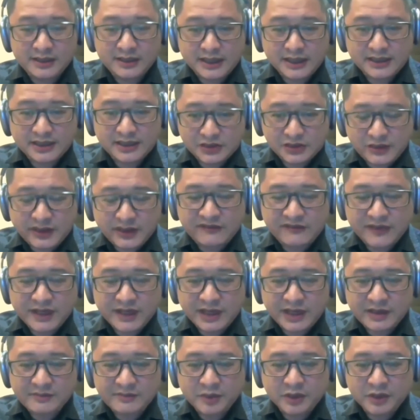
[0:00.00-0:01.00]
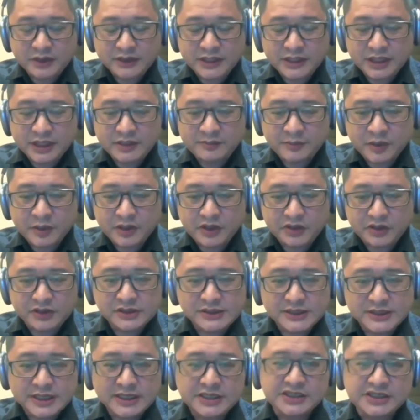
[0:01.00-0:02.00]
And that is why very important po yung
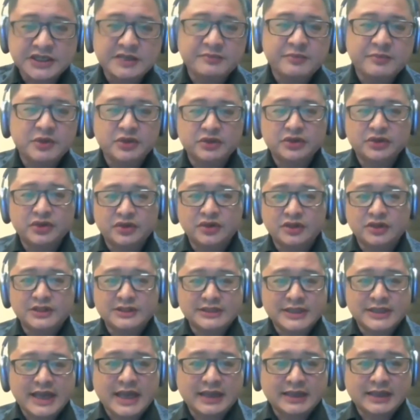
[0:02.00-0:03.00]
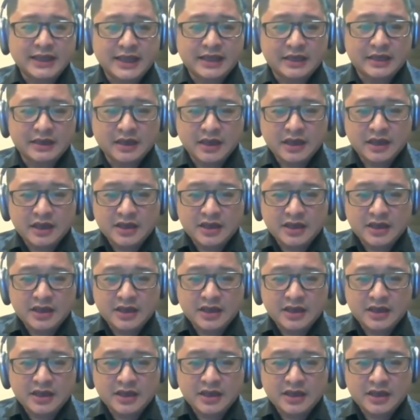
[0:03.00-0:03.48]
stringent protocols natin.